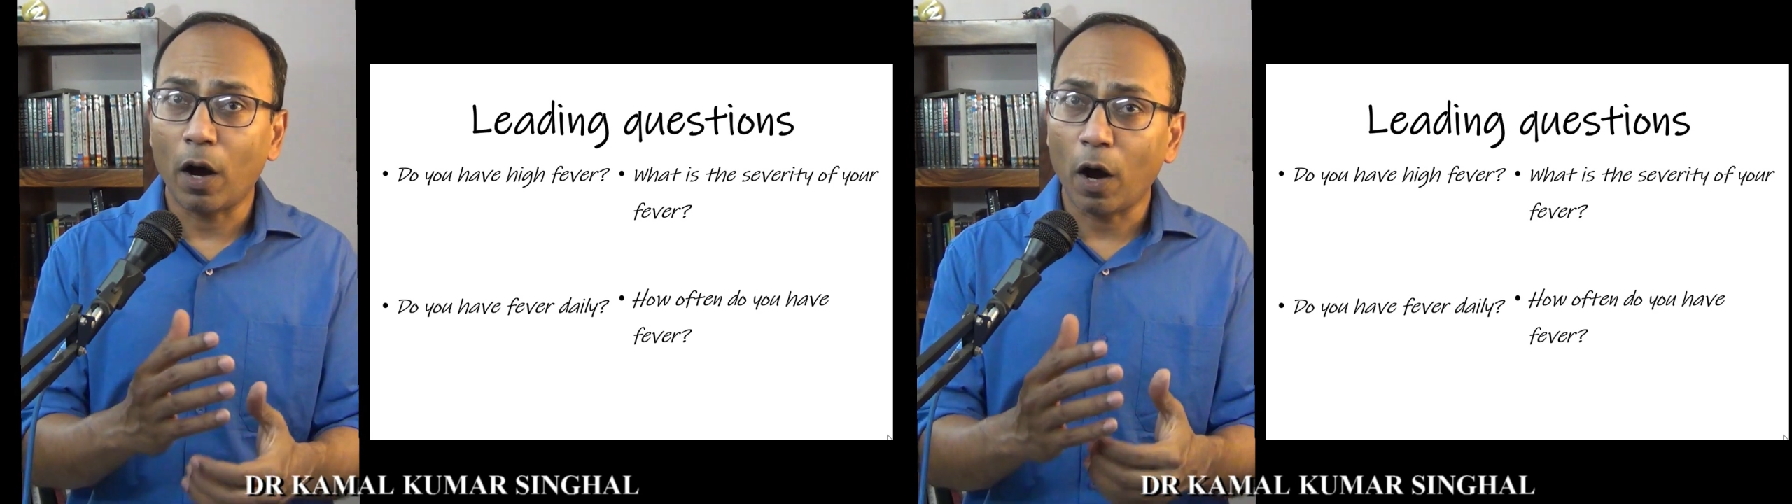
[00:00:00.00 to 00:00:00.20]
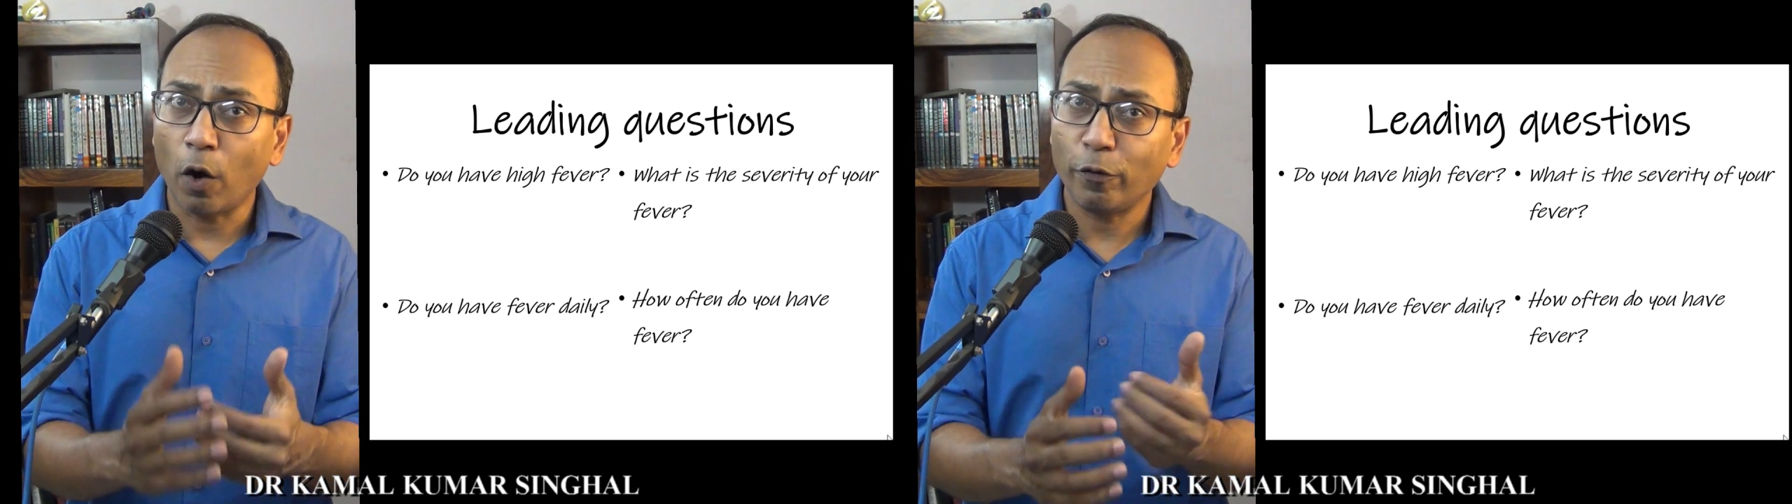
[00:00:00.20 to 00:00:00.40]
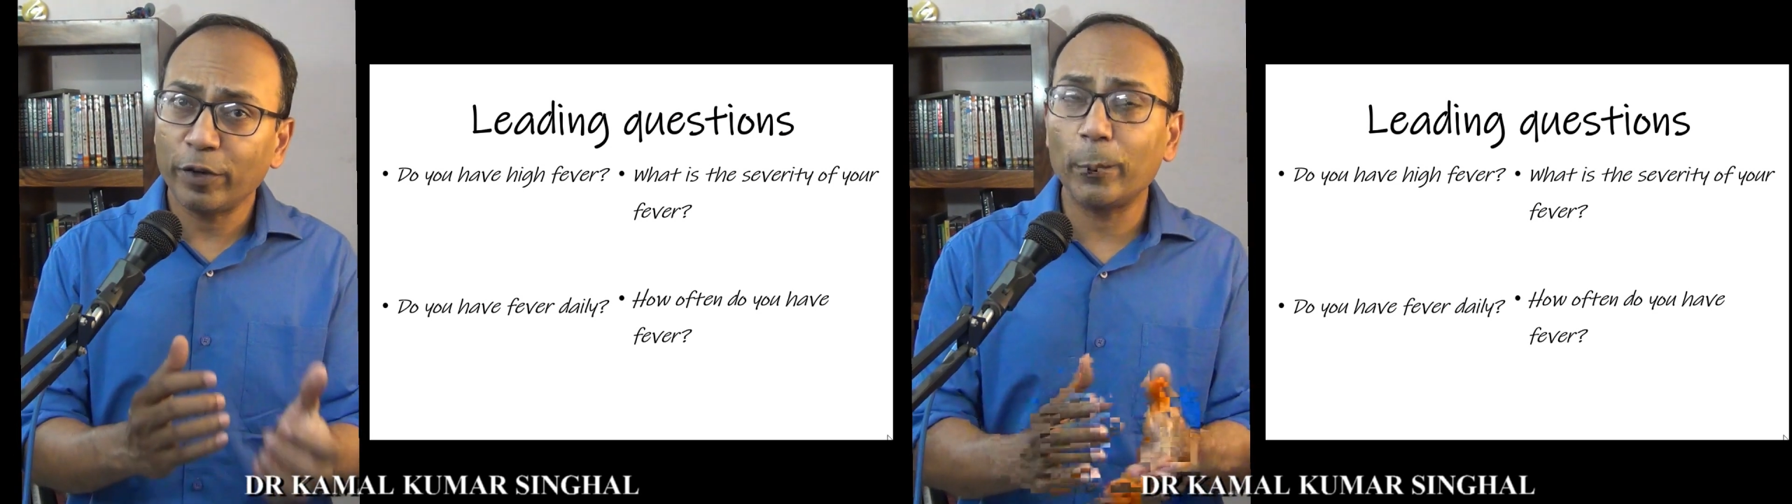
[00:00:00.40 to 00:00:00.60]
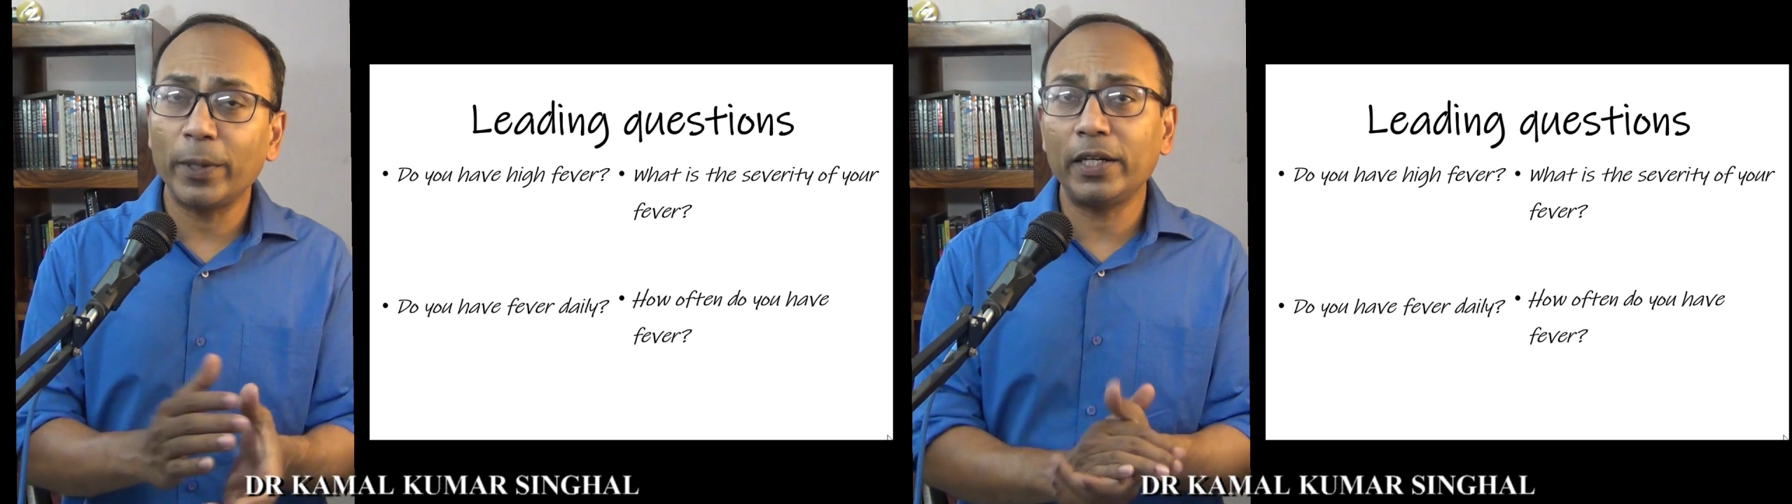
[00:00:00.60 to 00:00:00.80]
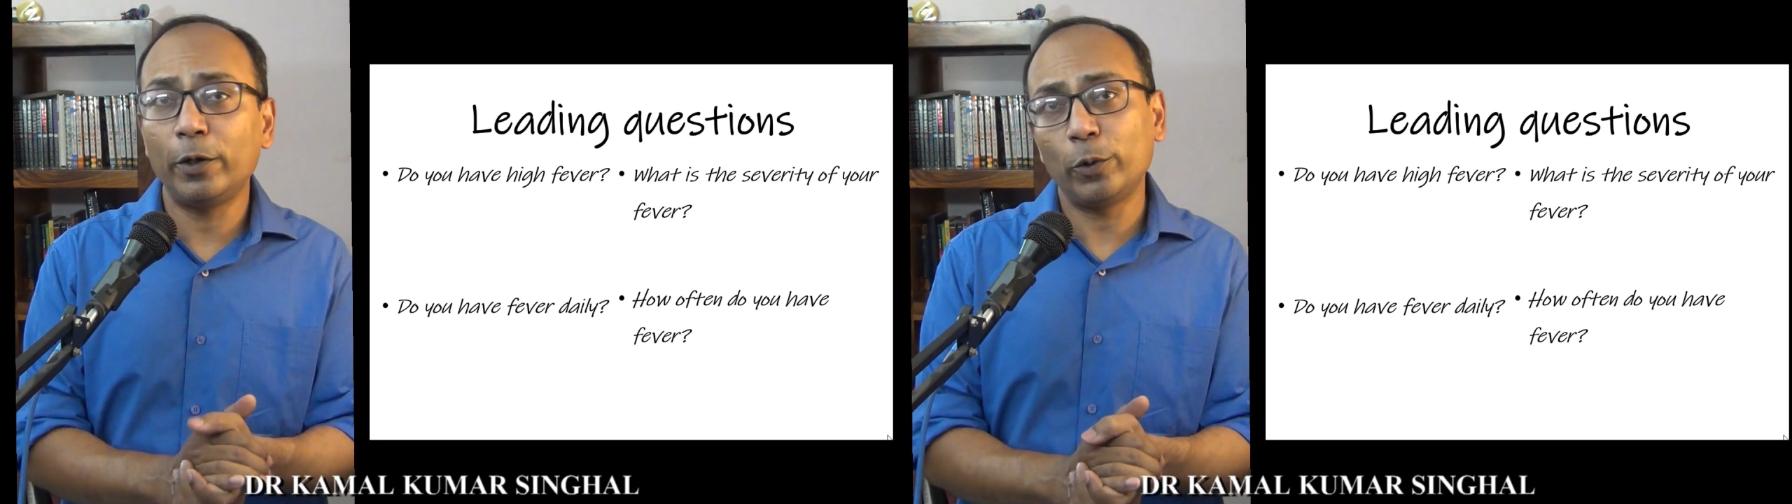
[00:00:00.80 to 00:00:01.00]
how
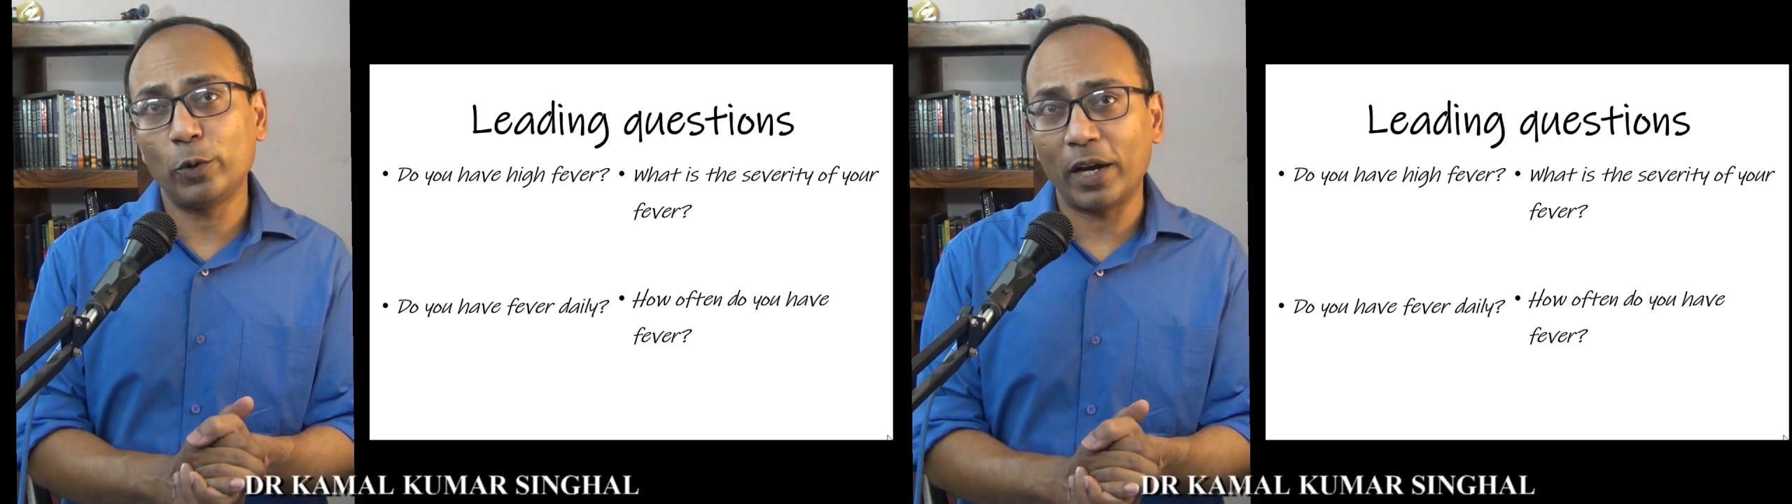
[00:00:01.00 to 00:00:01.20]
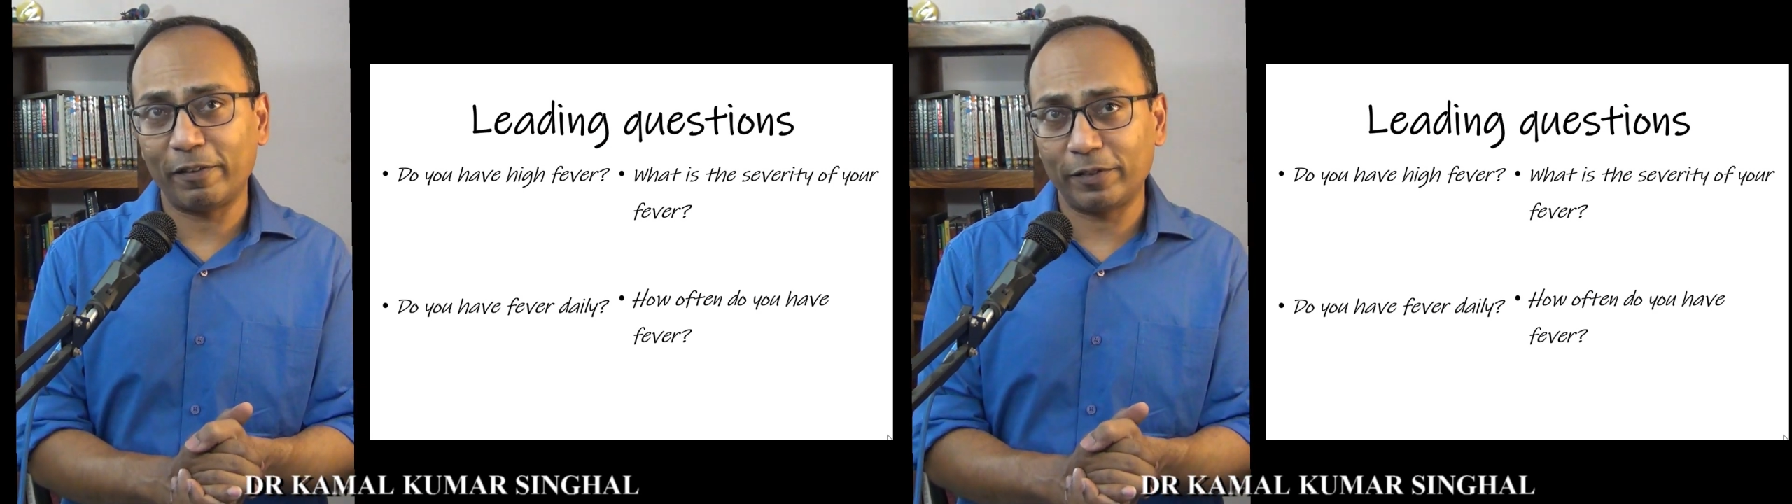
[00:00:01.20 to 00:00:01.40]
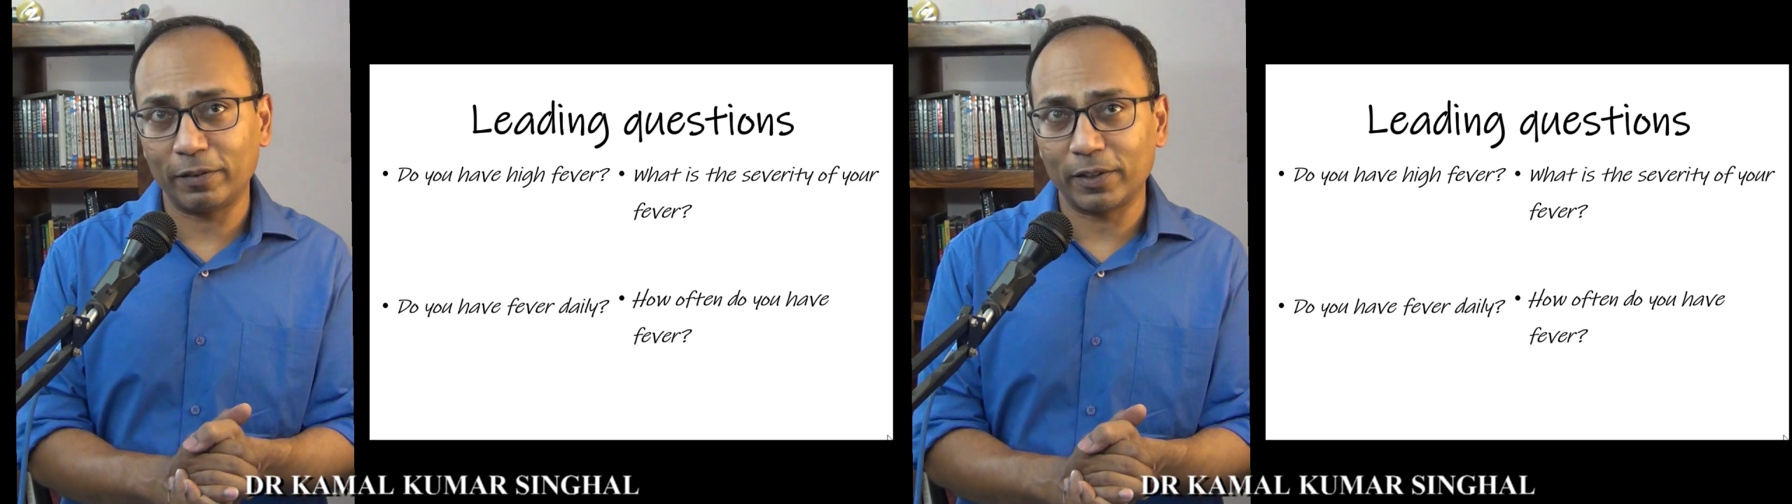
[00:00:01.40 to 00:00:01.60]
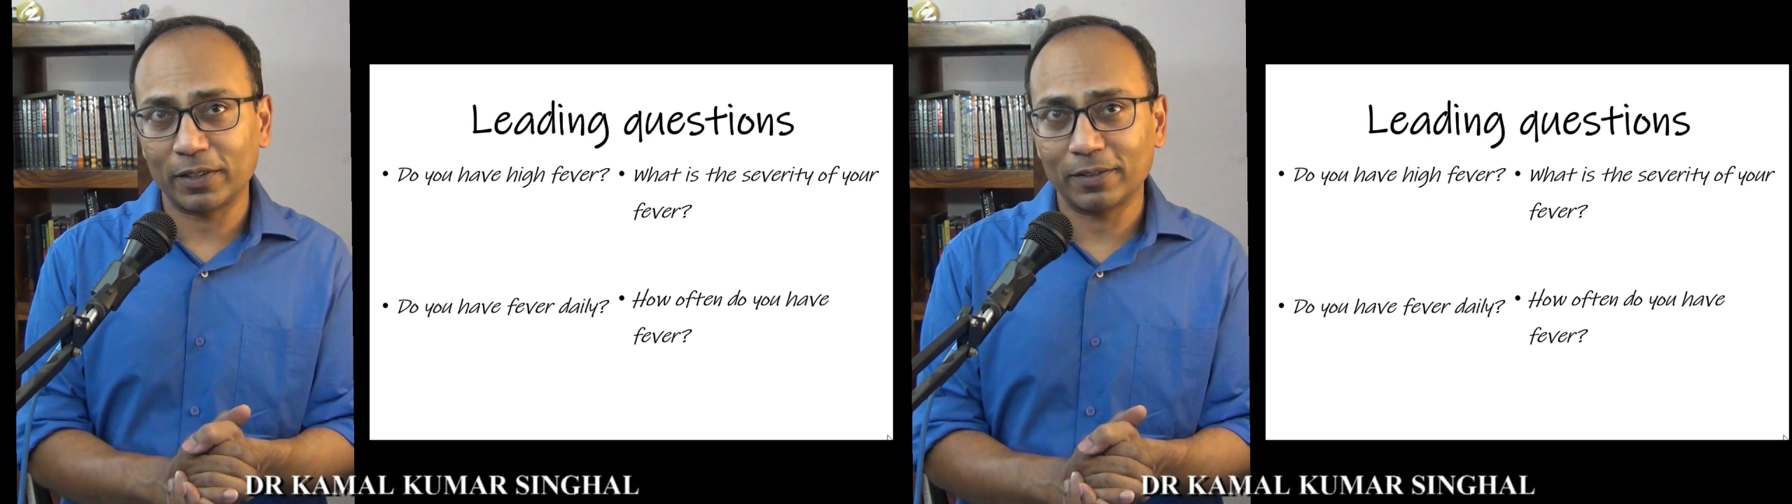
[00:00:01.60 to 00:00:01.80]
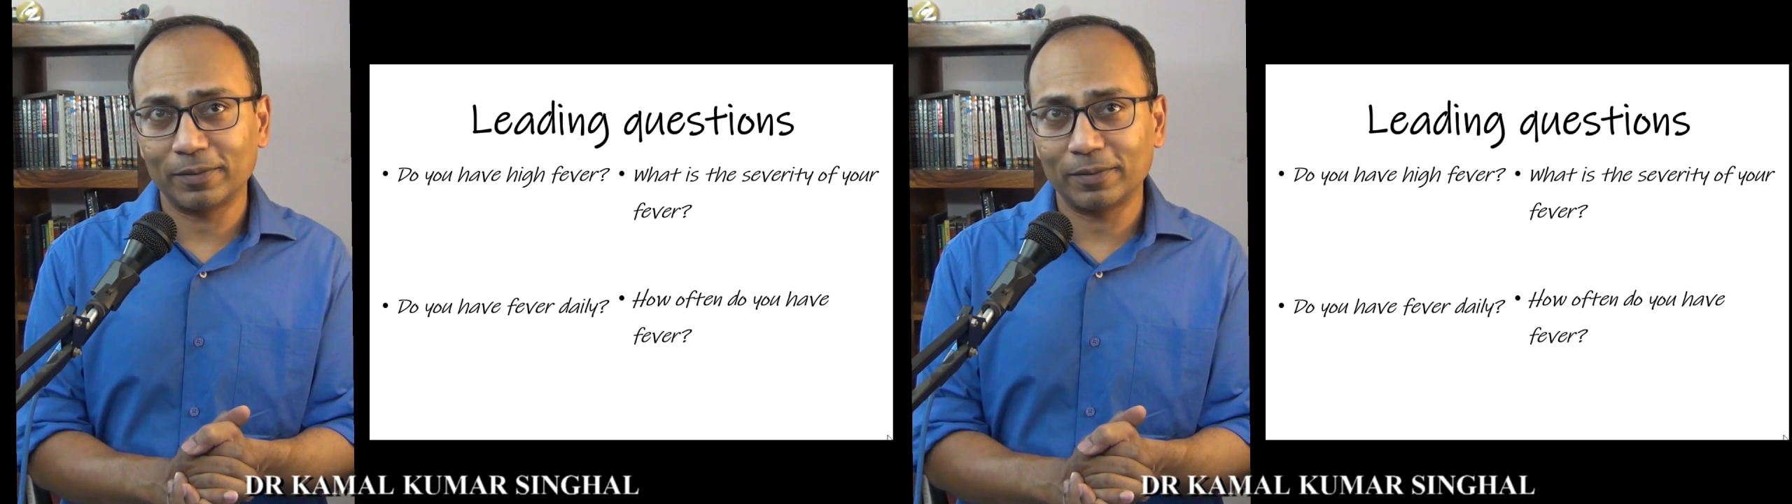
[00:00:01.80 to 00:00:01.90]
frequently do you have fever?